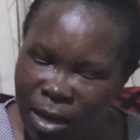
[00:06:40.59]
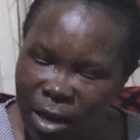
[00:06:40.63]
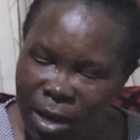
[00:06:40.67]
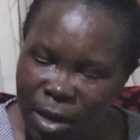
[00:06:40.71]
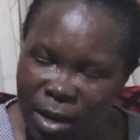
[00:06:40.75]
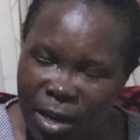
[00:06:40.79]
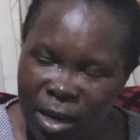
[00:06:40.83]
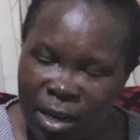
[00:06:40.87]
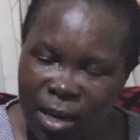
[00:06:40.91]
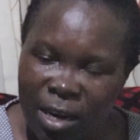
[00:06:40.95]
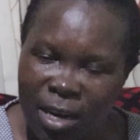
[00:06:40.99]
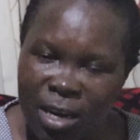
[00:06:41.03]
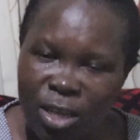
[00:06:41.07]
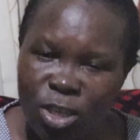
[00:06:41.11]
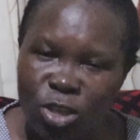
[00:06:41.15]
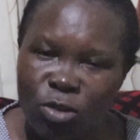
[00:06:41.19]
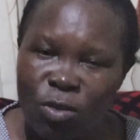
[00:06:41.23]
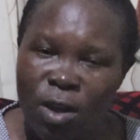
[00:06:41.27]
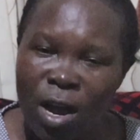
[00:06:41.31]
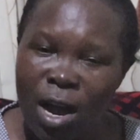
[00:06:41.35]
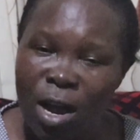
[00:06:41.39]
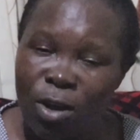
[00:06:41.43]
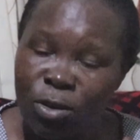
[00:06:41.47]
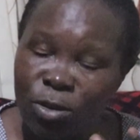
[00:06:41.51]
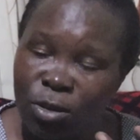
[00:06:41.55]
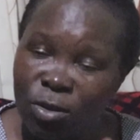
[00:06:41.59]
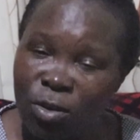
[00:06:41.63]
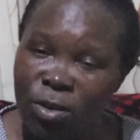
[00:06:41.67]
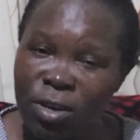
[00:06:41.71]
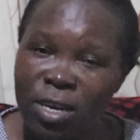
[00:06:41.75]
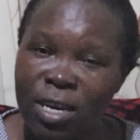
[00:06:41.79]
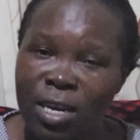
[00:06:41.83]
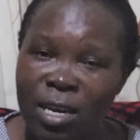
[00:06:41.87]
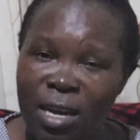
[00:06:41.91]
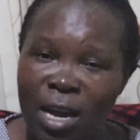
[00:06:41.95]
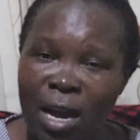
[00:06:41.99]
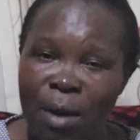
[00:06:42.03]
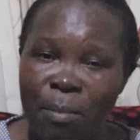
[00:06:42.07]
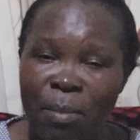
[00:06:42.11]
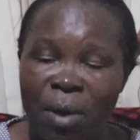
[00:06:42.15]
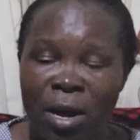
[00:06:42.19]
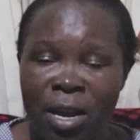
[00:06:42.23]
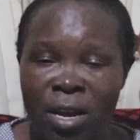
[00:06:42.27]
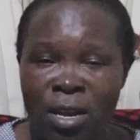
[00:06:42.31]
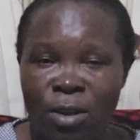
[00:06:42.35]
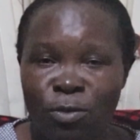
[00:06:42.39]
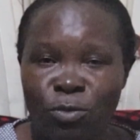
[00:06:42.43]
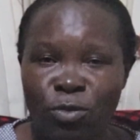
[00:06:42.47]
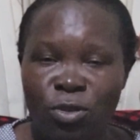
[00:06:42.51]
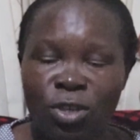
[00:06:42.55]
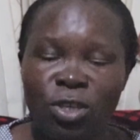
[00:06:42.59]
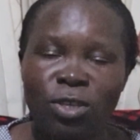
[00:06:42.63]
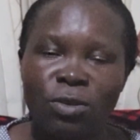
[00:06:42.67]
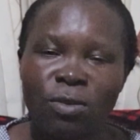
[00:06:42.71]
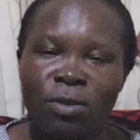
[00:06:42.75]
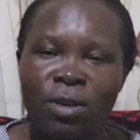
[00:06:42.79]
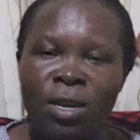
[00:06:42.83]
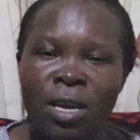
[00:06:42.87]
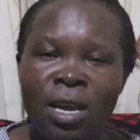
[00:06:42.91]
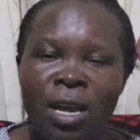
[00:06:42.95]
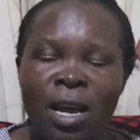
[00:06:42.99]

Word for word: increase your household income and nutrition